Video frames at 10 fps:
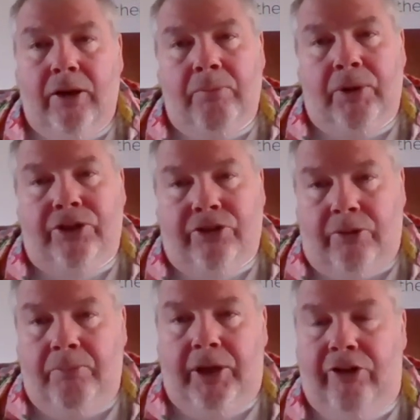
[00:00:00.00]
But
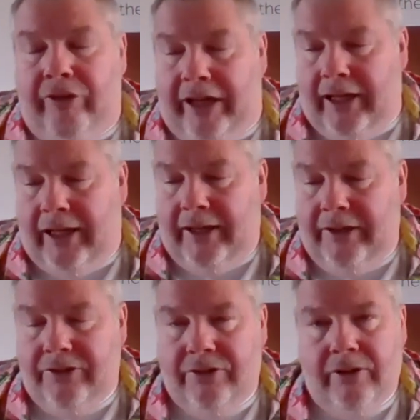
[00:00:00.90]
somebody
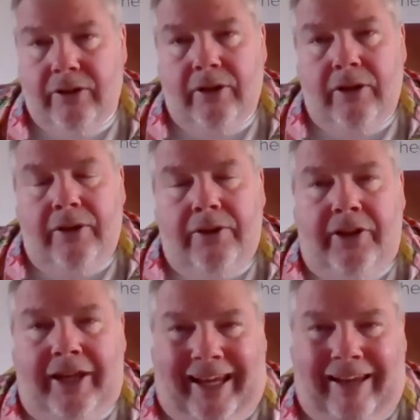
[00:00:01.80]
realized
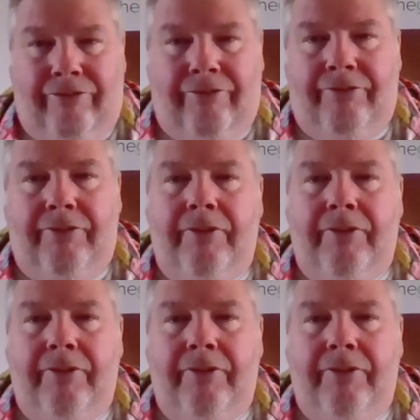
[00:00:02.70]
that if